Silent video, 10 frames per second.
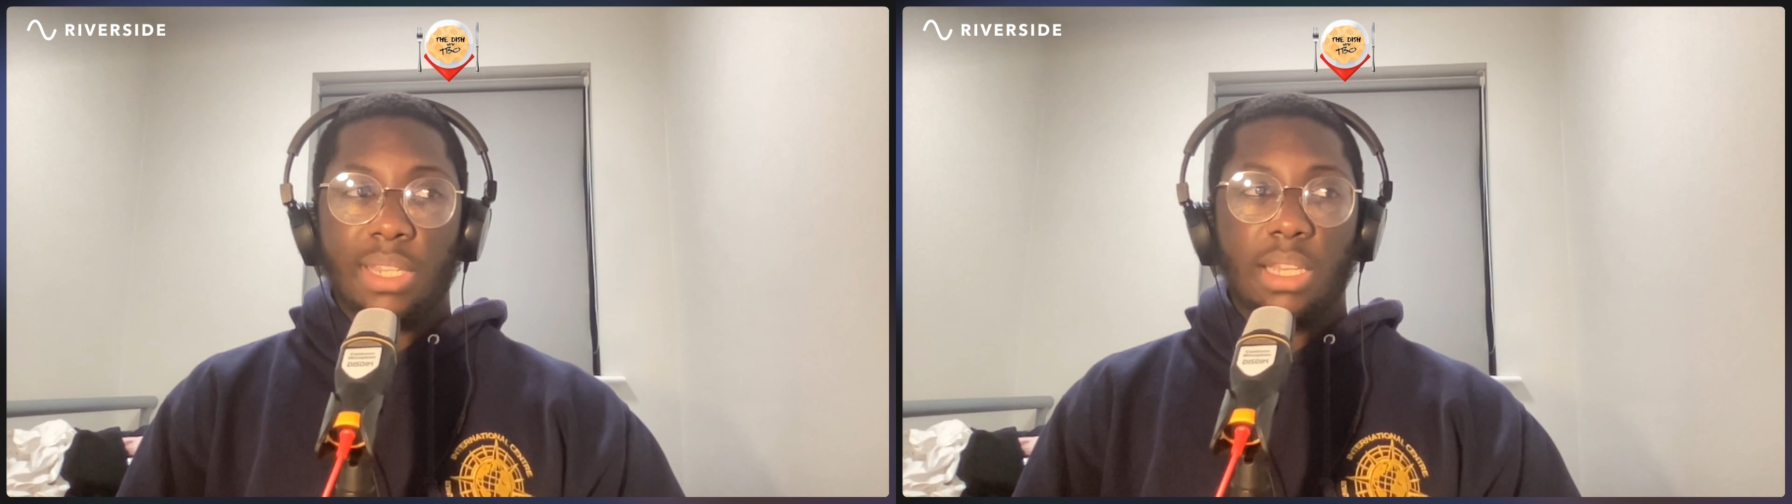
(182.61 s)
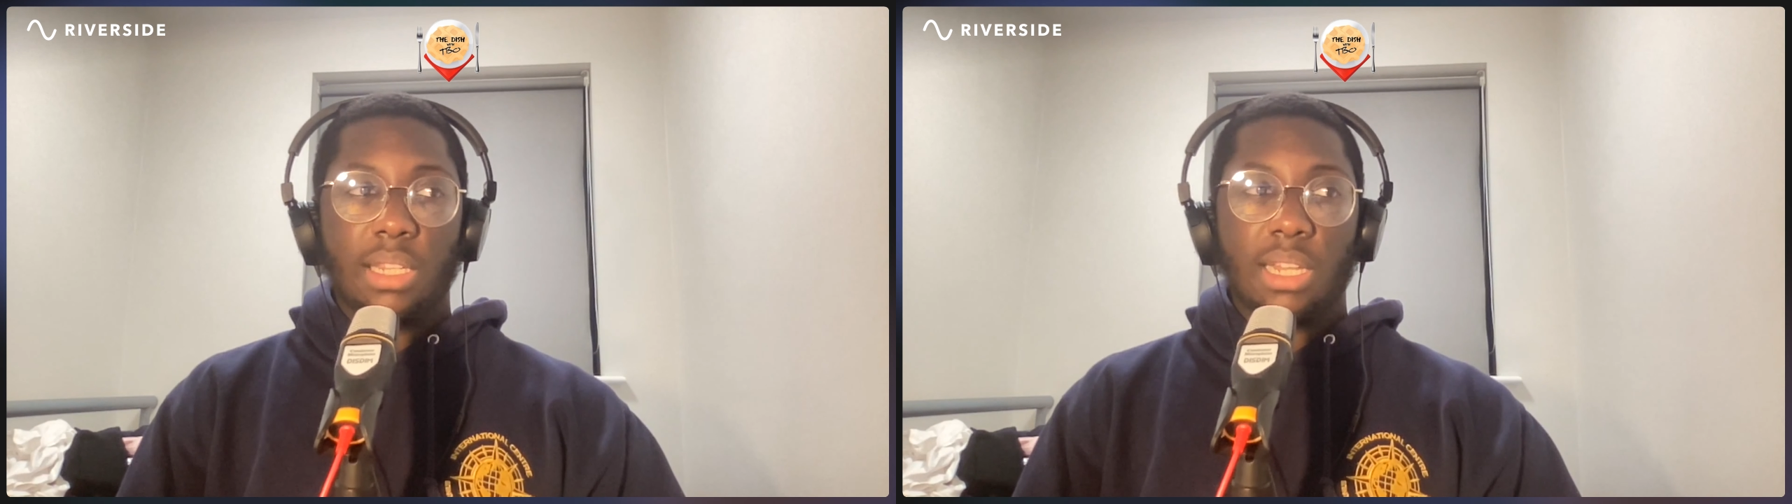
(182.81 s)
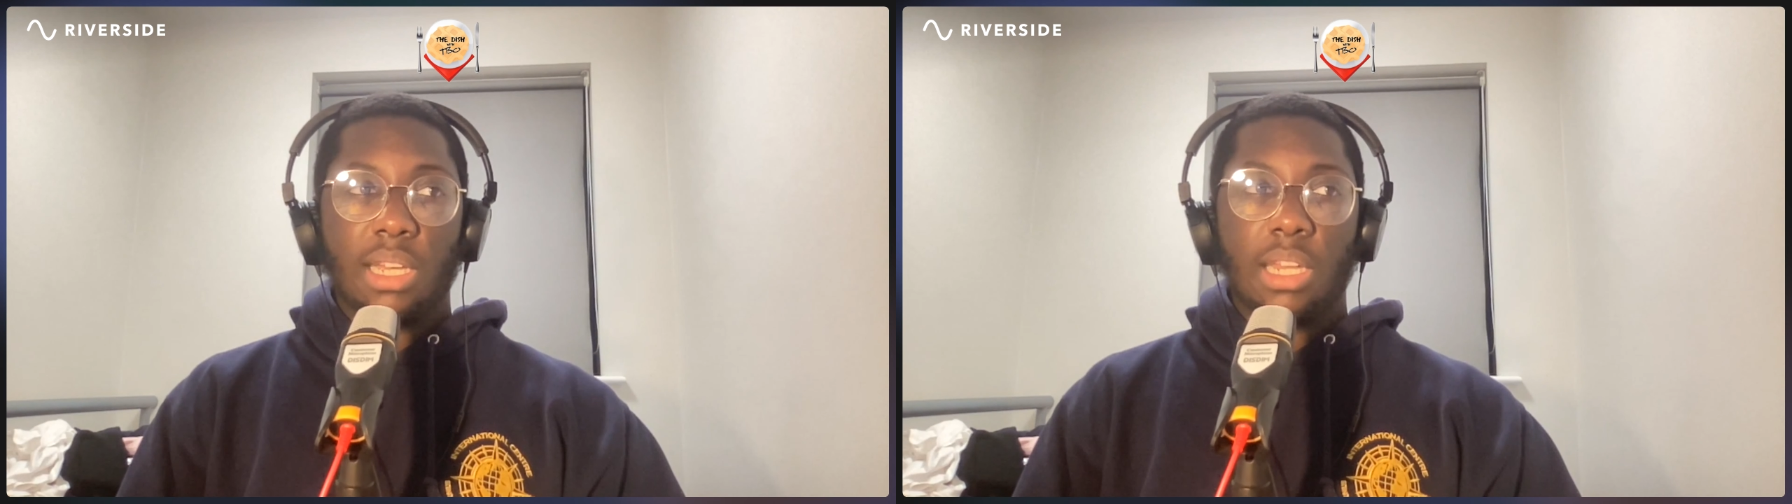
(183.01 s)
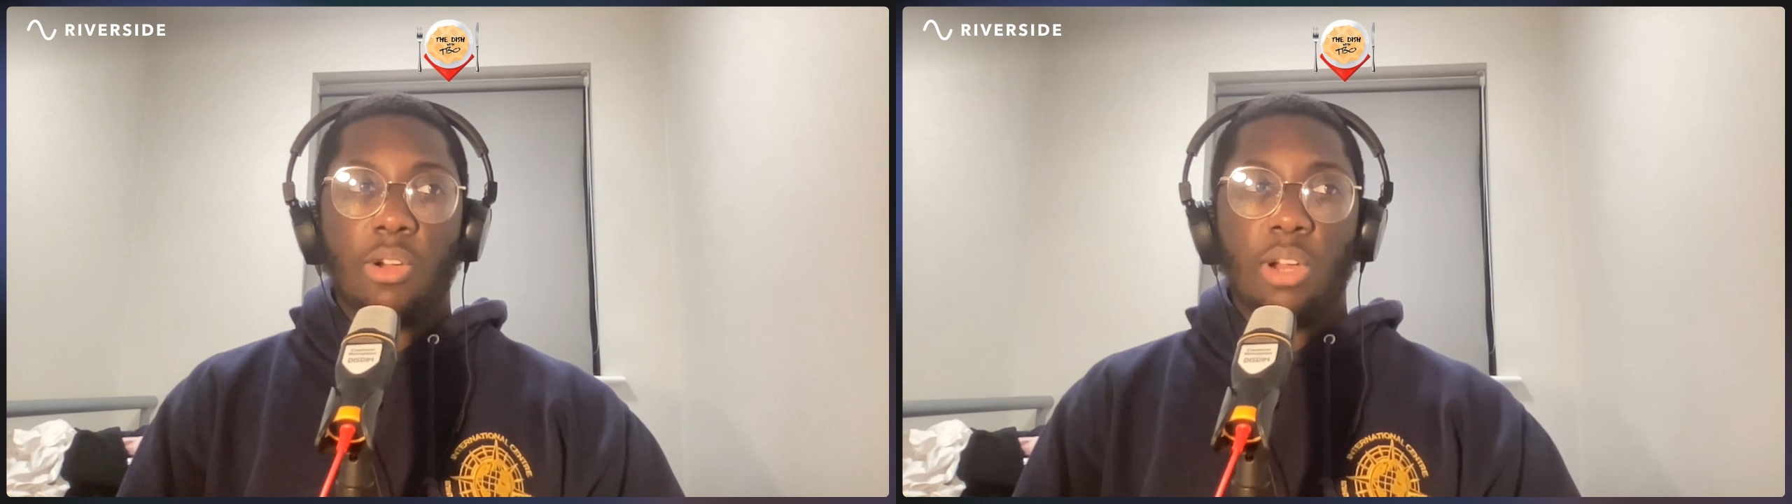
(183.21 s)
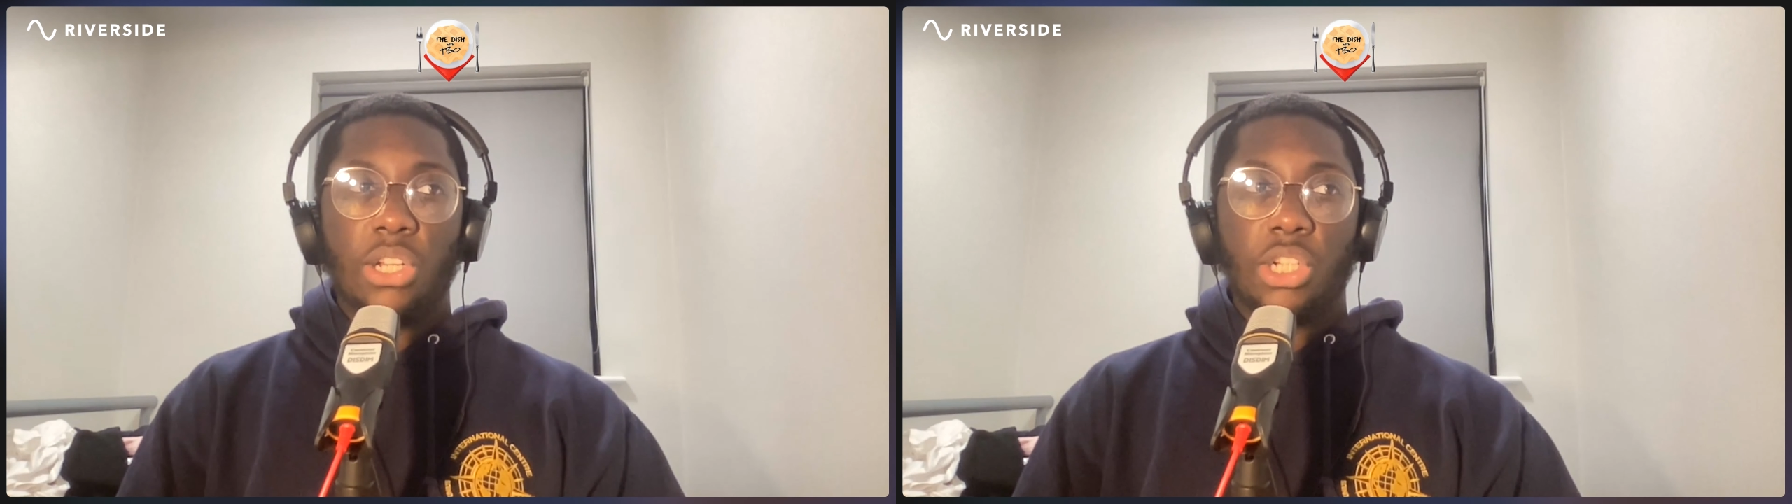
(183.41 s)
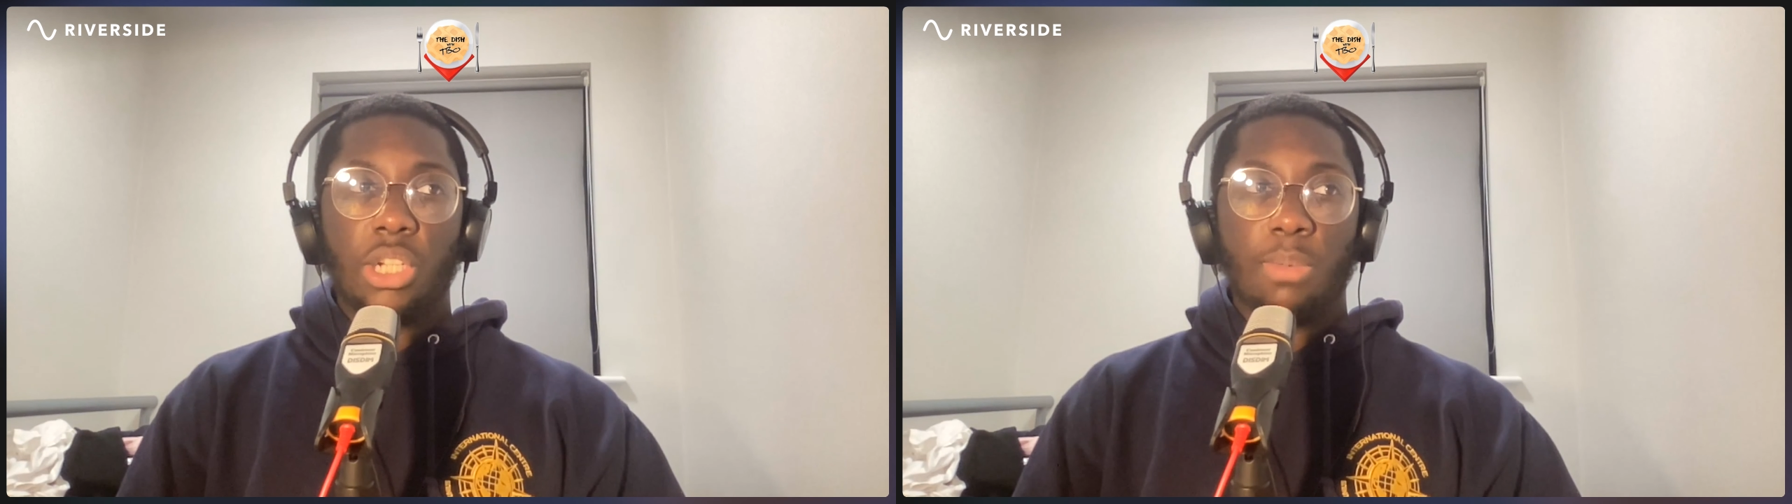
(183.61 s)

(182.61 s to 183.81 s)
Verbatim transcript: is like in a relationship,